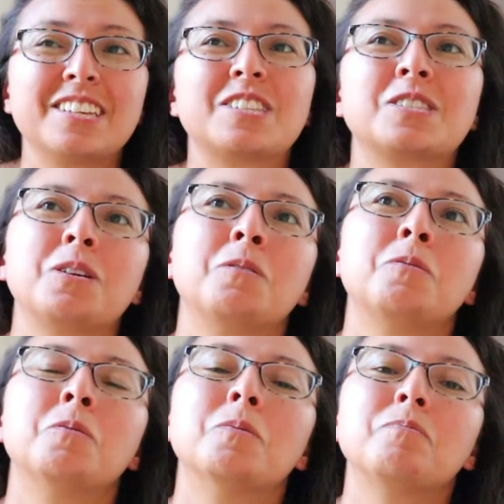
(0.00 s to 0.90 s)

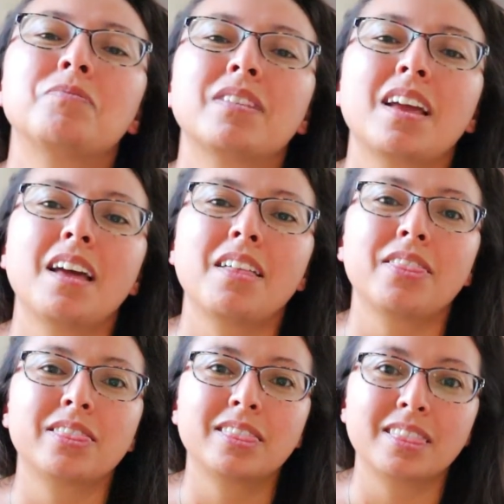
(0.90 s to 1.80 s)
So
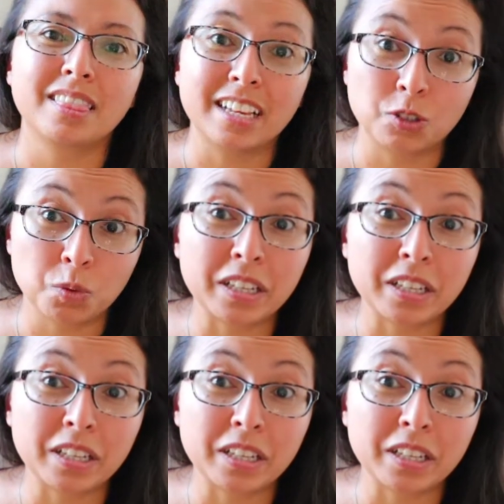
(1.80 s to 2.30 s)
it's